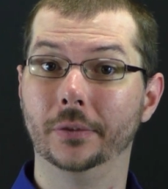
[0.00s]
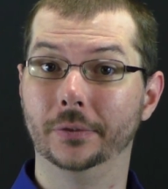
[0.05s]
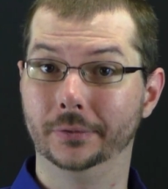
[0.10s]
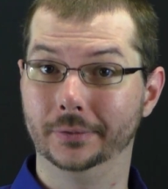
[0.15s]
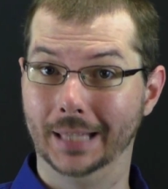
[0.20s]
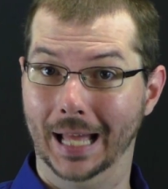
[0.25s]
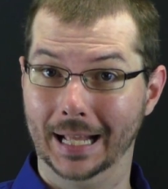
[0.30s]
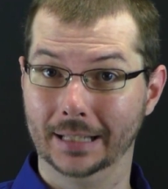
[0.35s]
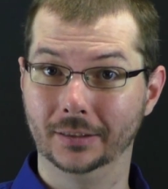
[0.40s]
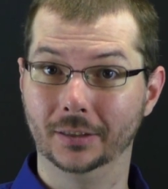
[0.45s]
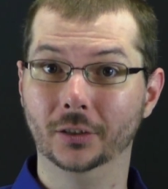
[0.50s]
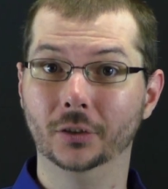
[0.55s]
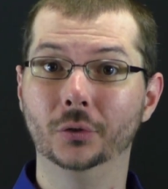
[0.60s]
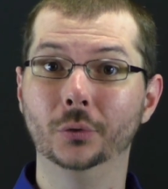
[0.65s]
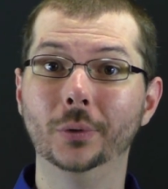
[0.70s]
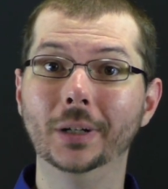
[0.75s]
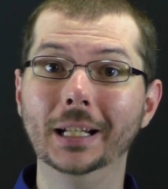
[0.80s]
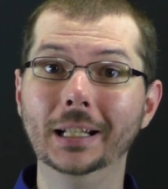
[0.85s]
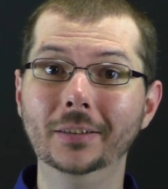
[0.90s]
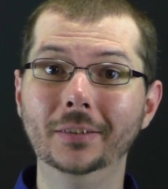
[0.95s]
That's his
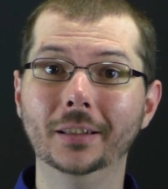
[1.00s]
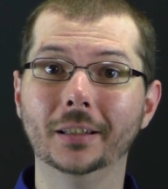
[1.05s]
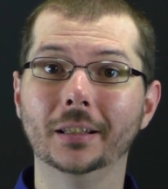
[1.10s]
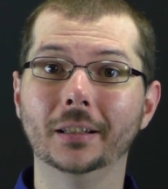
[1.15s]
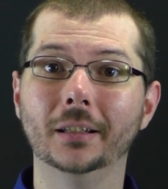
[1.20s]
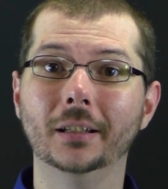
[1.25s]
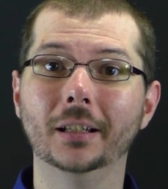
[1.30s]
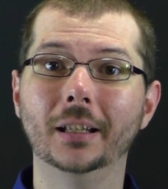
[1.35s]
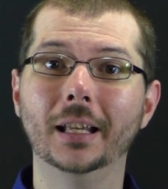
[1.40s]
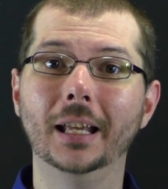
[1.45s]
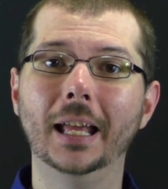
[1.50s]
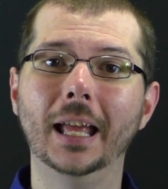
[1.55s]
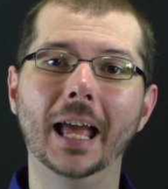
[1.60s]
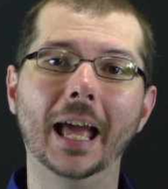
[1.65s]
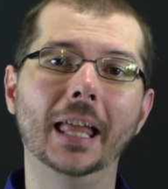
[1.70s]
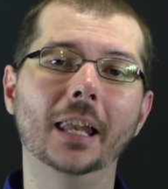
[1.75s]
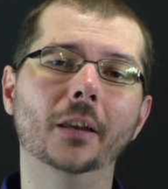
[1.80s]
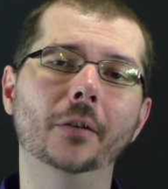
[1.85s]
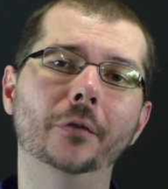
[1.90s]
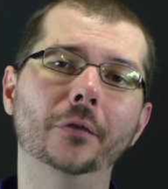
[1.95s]
reason.
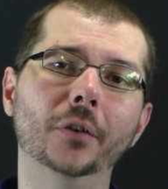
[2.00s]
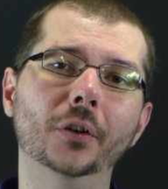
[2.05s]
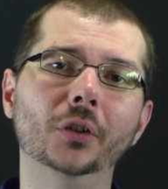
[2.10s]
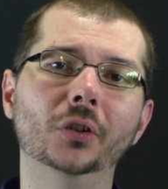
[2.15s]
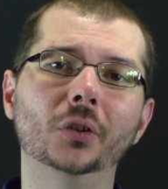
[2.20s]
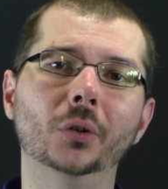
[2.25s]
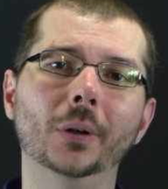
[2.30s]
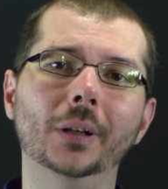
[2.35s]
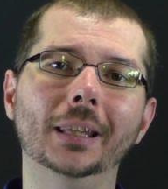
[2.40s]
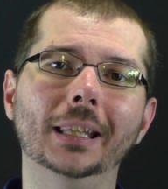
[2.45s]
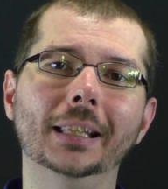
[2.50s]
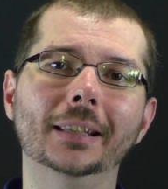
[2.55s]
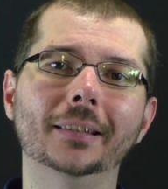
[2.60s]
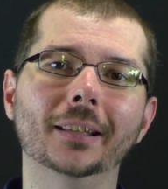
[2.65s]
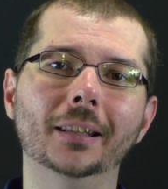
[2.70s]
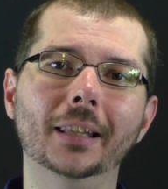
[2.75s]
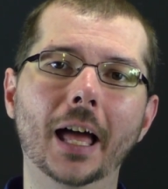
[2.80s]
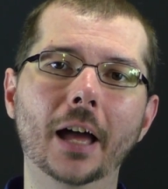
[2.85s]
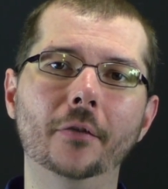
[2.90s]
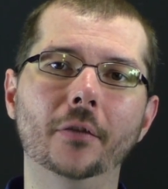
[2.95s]
And in 1 Corinthians
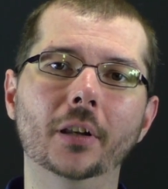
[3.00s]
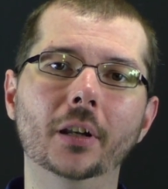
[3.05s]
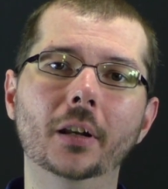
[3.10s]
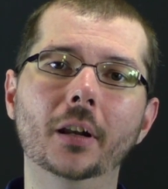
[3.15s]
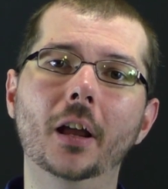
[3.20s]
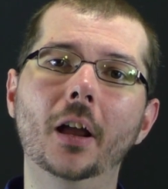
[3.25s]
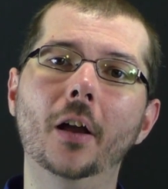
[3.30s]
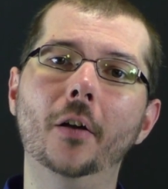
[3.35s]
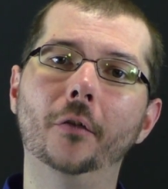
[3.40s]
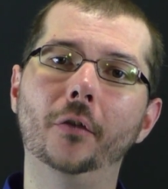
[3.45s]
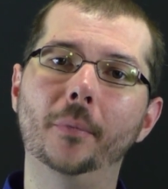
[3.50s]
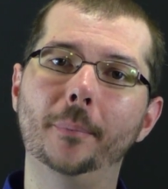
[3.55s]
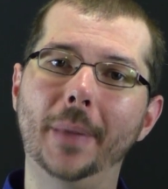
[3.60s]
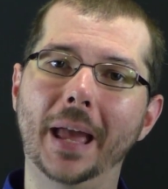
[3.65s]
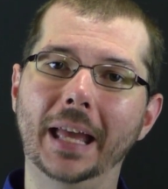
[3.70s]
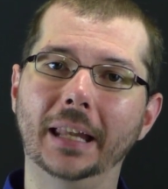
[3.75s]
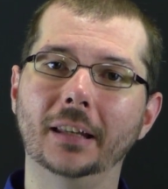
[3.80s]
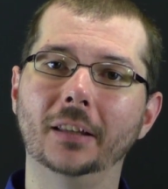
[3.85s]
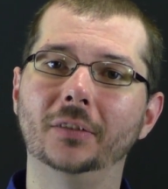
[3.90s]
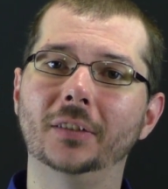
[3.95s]
11, for
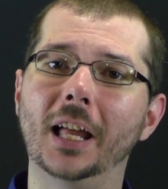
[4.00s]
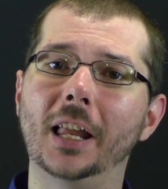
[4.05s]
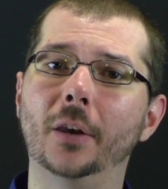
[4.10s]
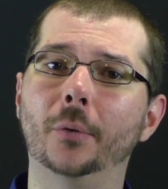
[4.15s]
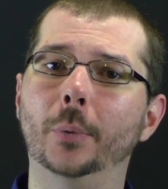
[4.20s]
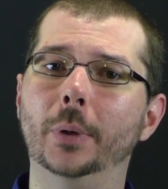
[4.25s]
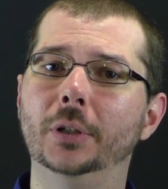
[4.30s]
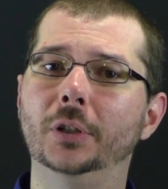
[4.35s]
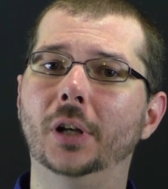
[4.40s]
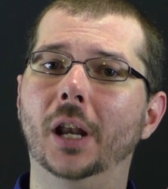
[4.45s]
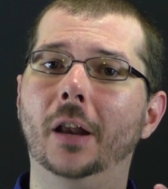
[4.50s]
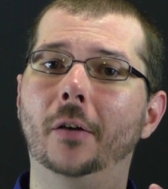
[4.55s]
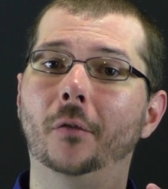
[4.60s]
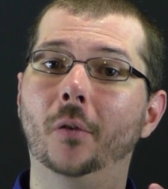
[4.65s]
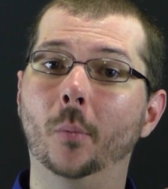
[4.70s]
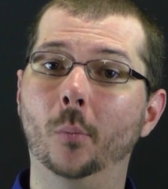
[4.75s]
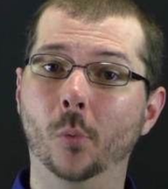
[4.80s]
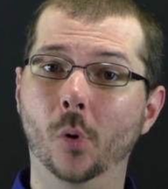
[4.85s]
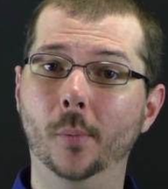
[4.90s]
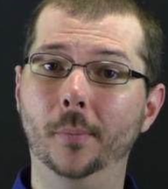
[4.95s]
man does not originate
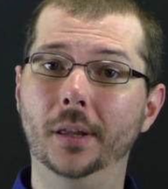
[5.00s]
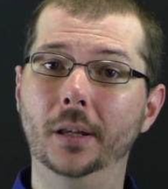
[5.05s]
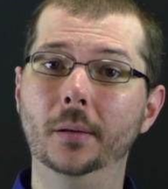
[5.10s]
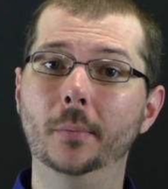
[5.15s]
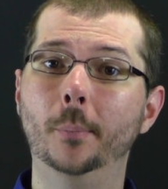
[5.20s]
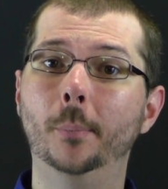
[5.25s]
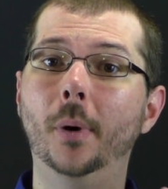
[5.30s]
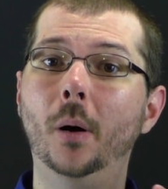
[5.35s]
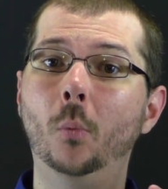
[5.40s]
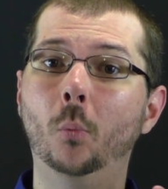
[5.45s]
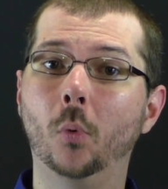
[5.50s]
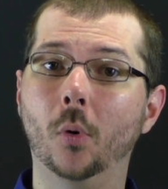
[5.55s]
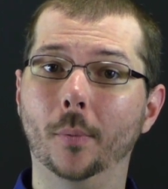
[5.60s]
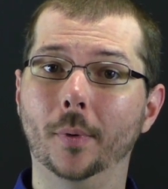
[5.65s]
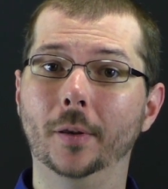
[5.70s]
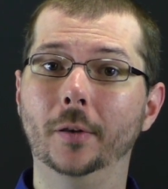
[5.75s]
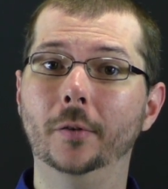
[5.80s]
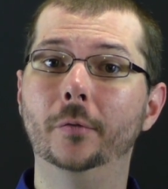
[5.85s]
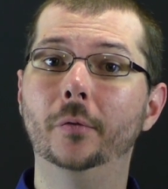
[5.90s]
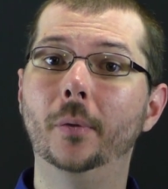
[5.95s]
from woman, but
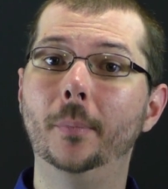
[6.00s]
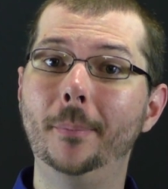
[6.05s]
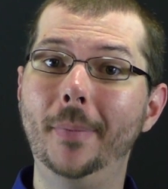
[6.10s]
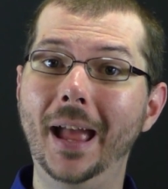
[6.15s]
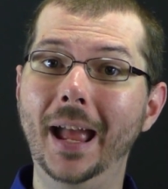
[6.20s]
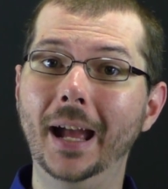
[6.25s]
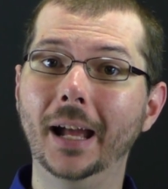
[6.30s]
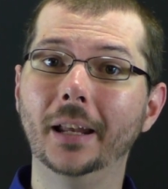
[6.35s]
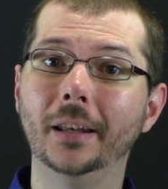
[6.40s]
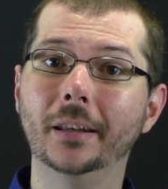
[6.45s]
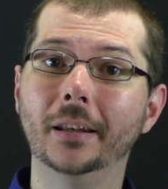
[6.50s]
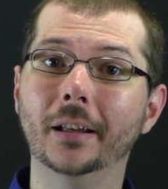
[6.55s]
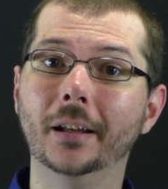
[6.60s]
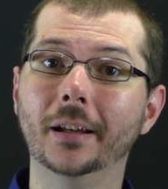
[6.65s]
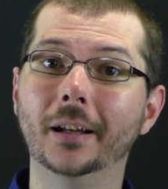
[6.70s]
woman from man.